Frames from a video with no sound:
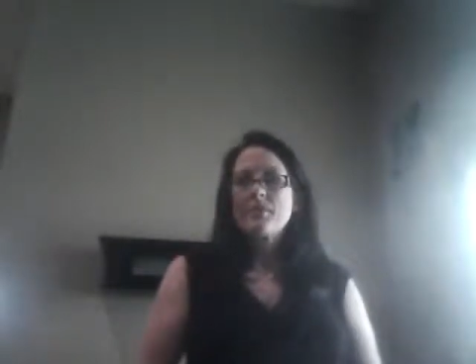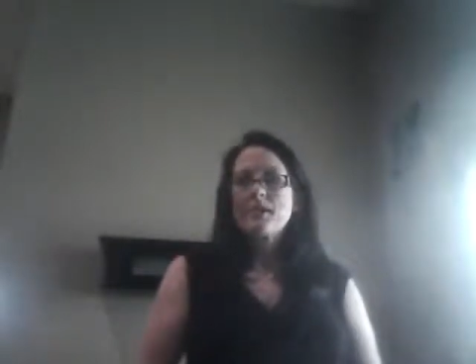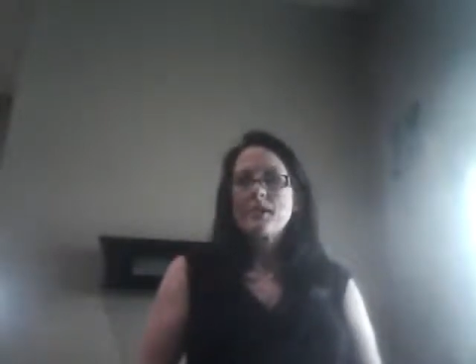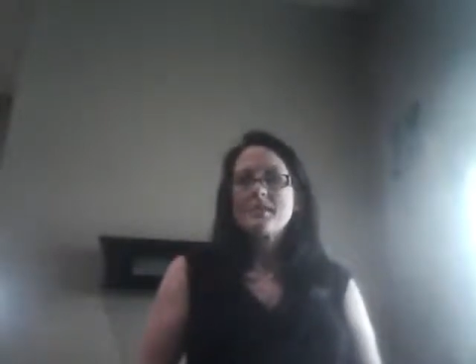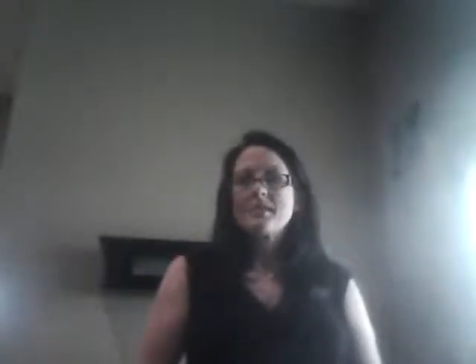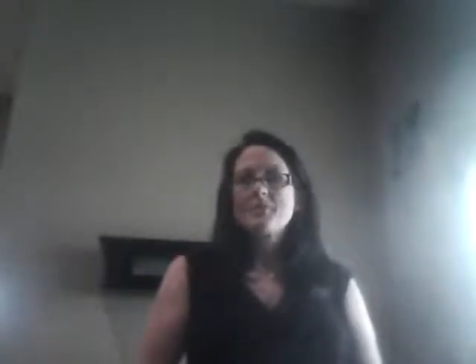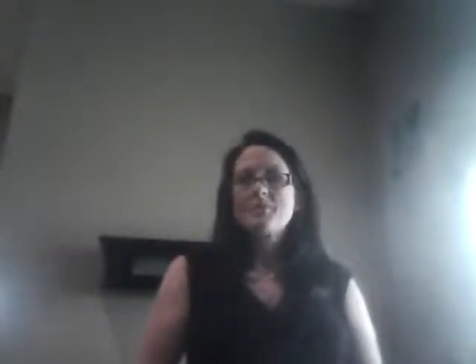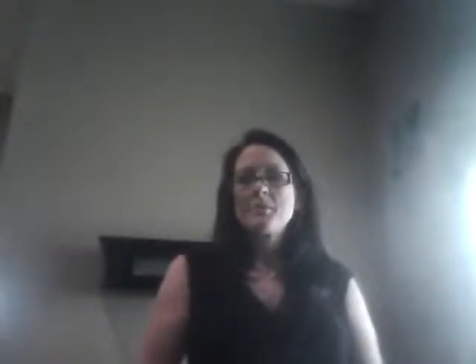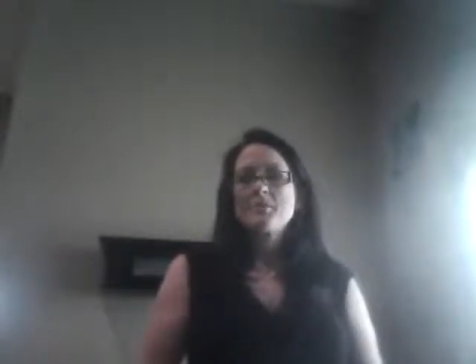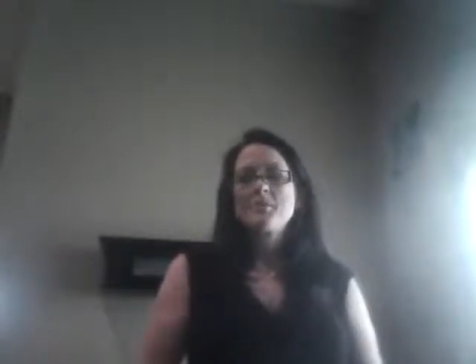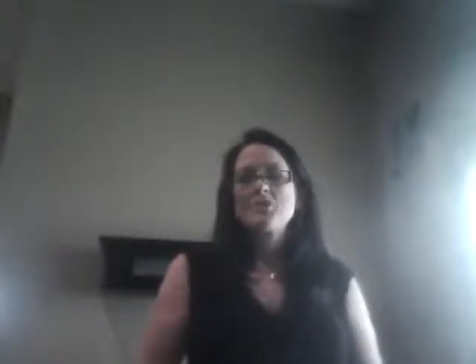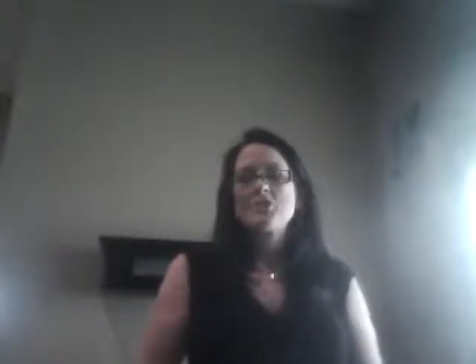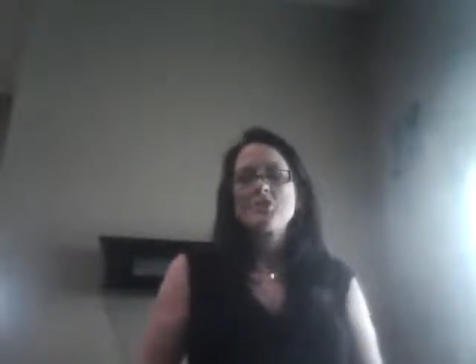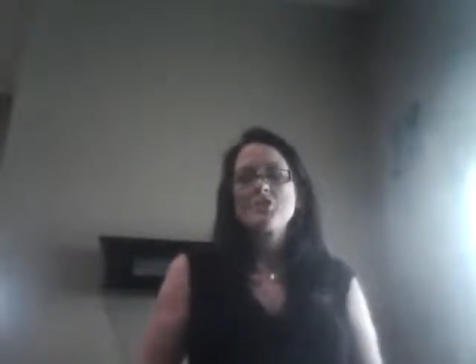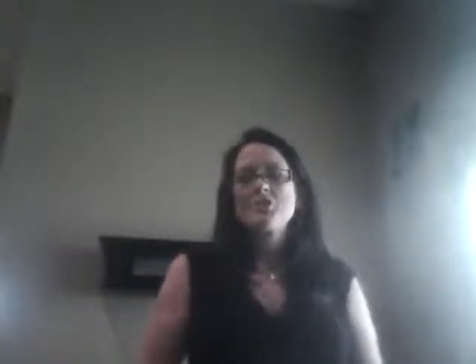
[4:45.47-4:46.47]
it is
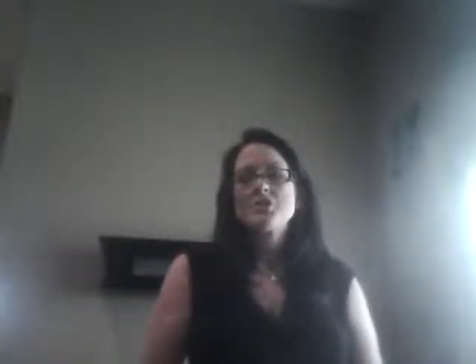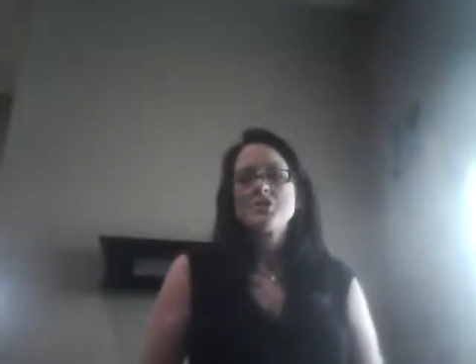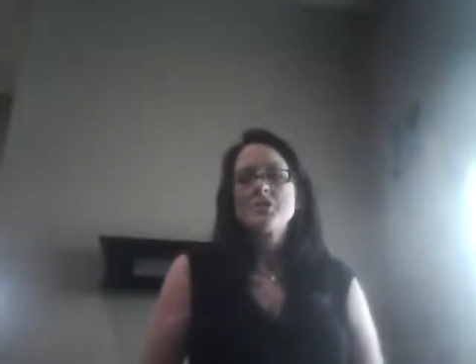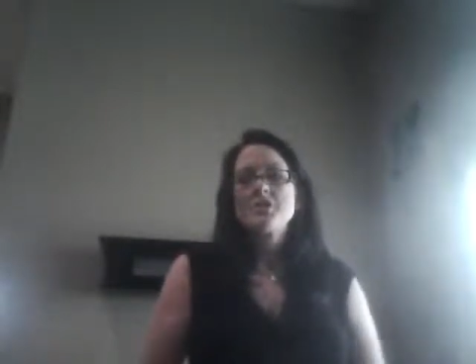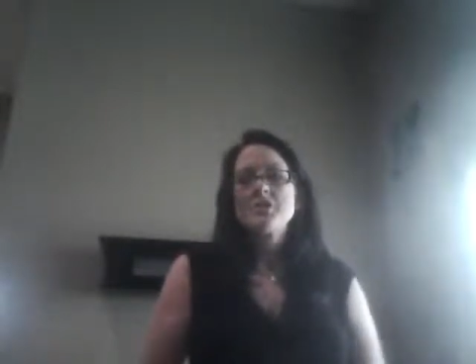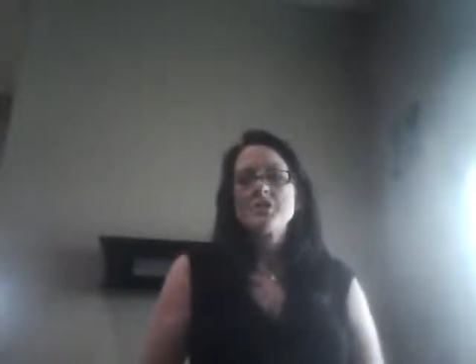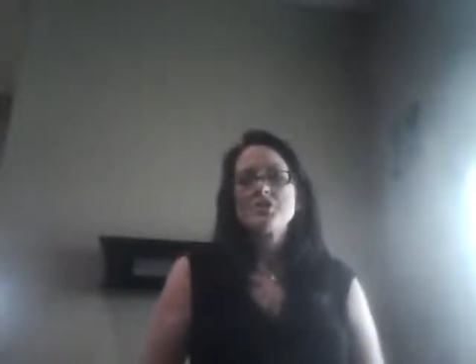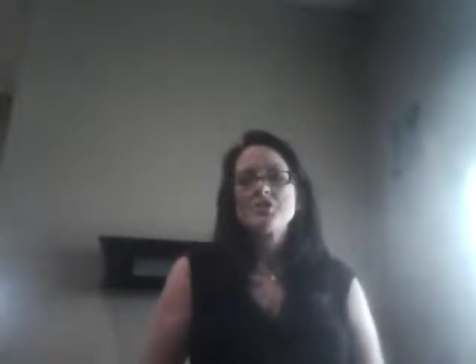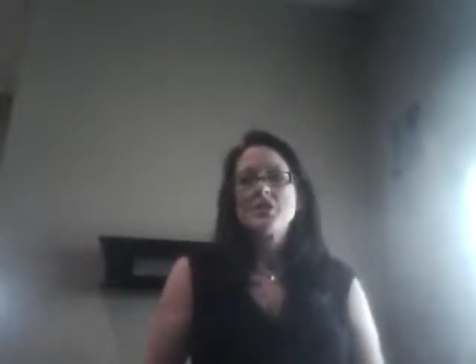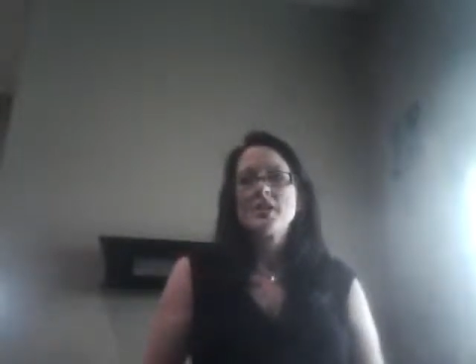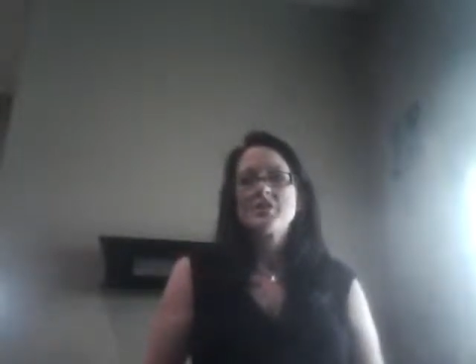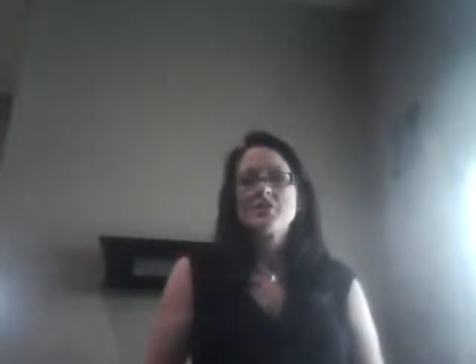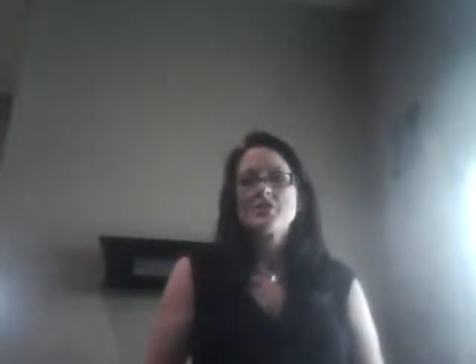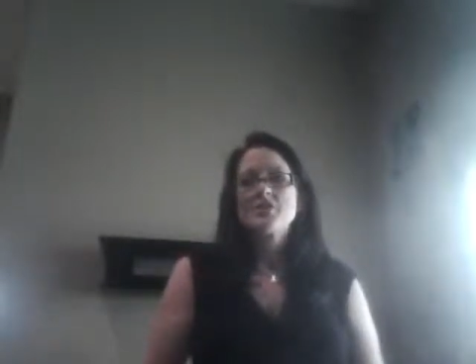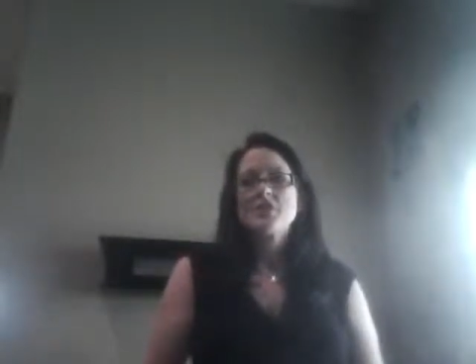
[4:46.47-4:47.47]
premature to
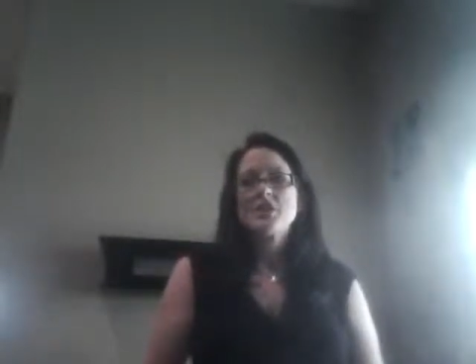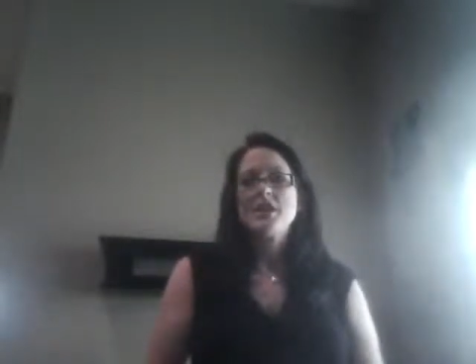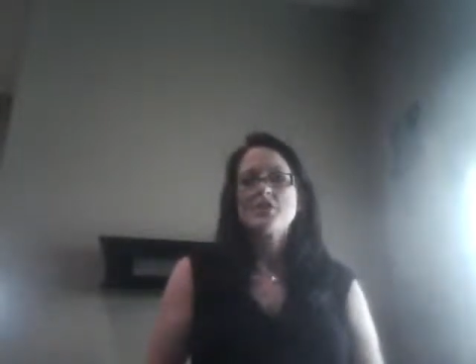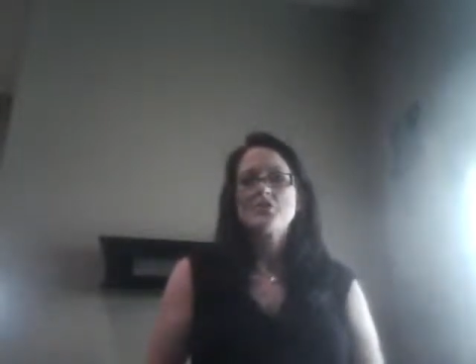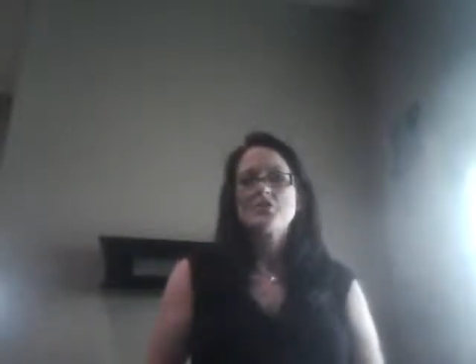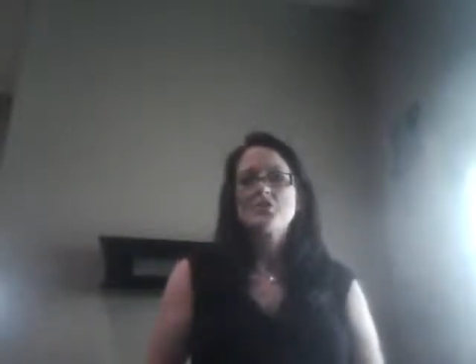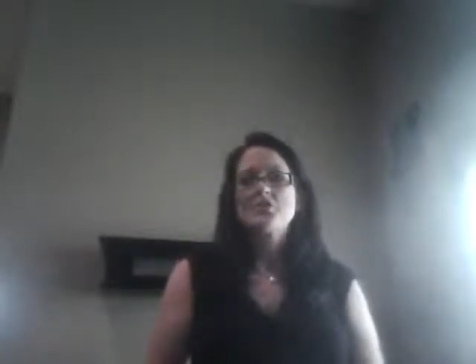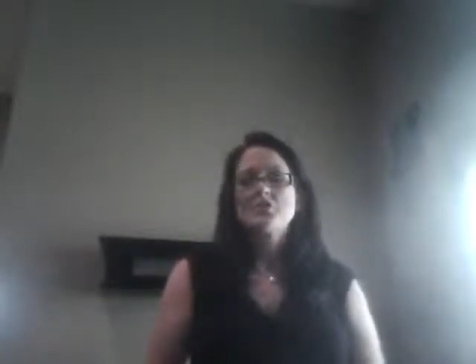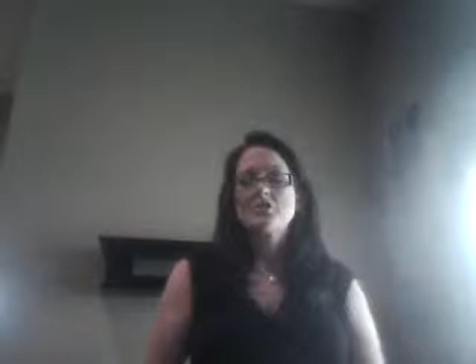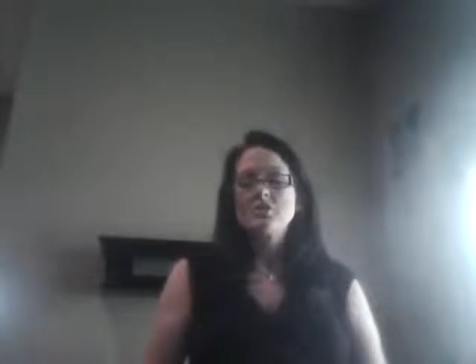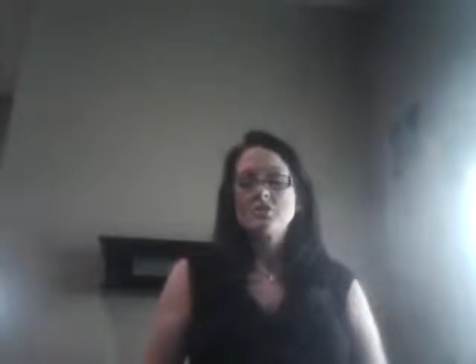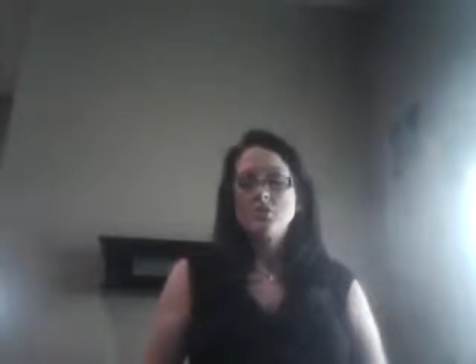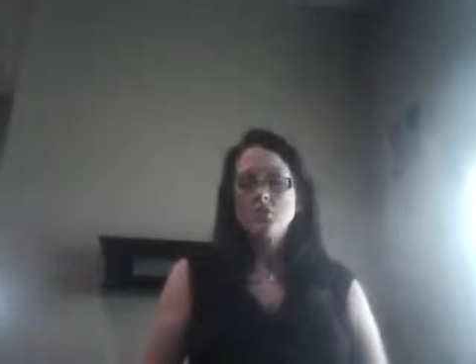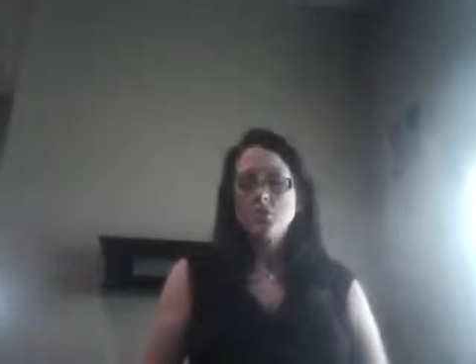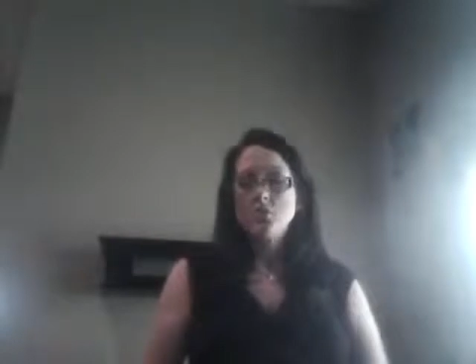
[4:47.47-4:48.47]
initiate the change
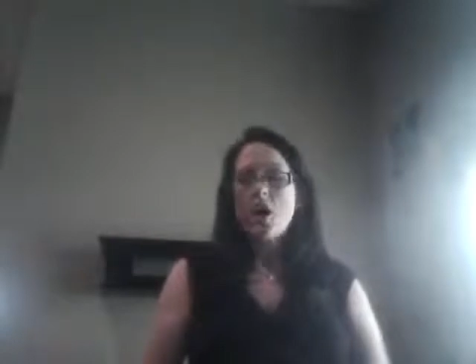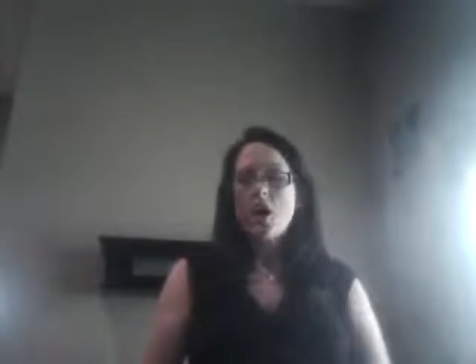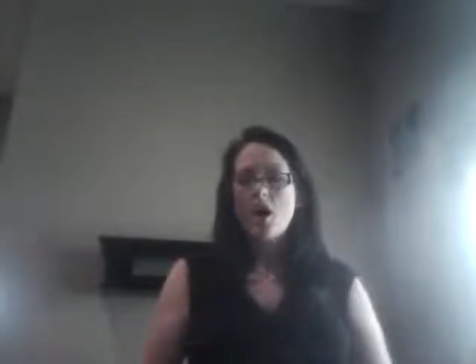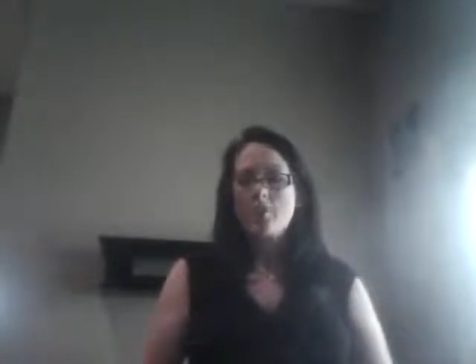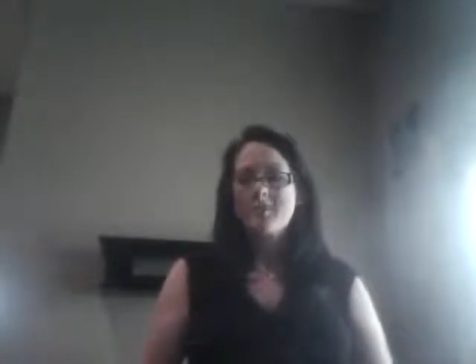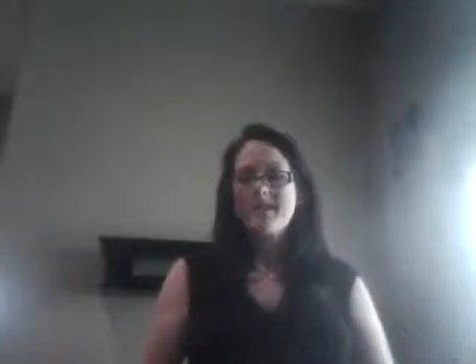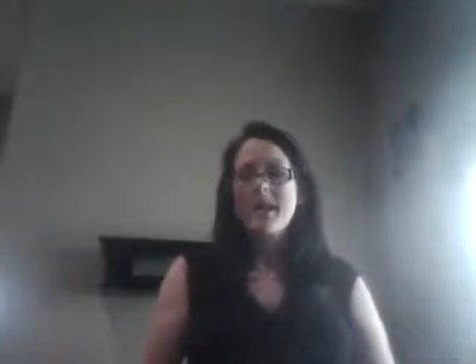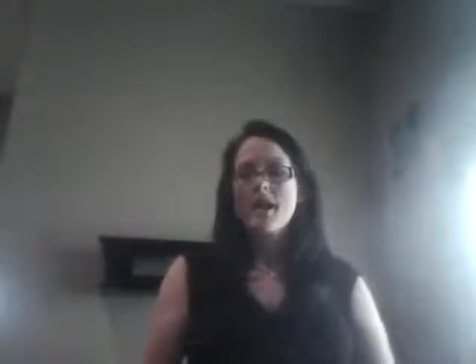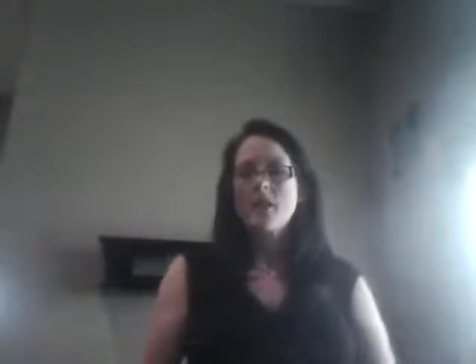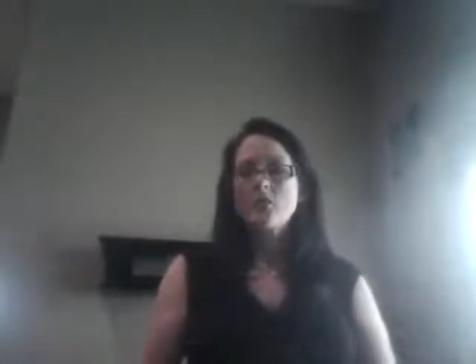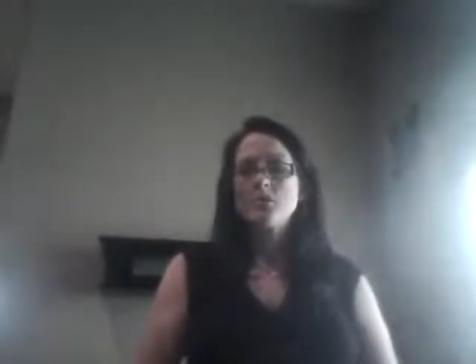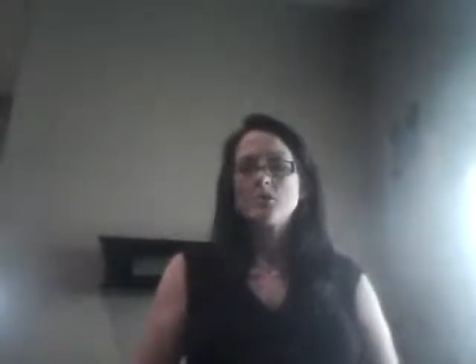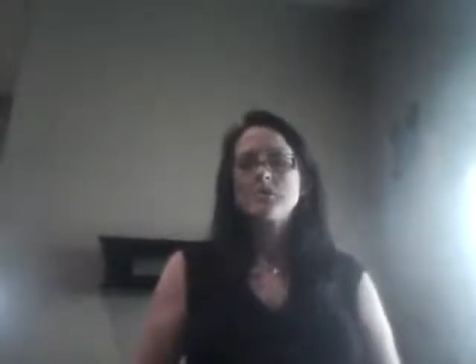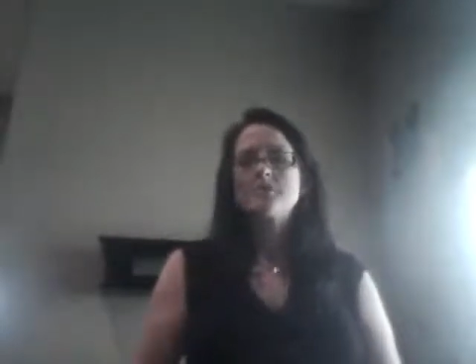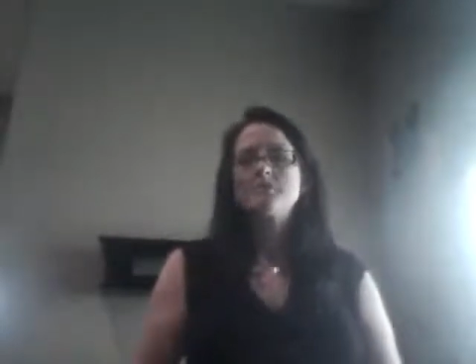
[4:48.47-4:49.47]
to
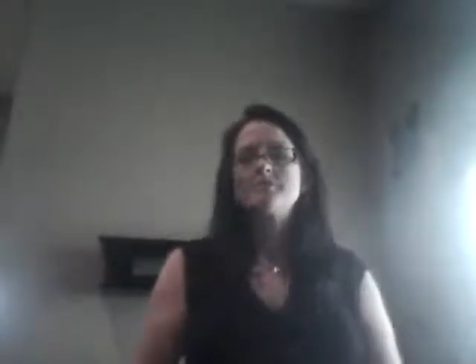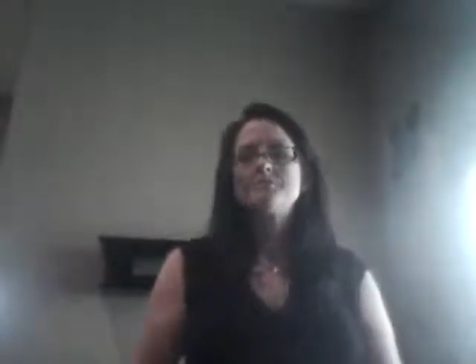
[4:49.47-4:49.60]
opt-out.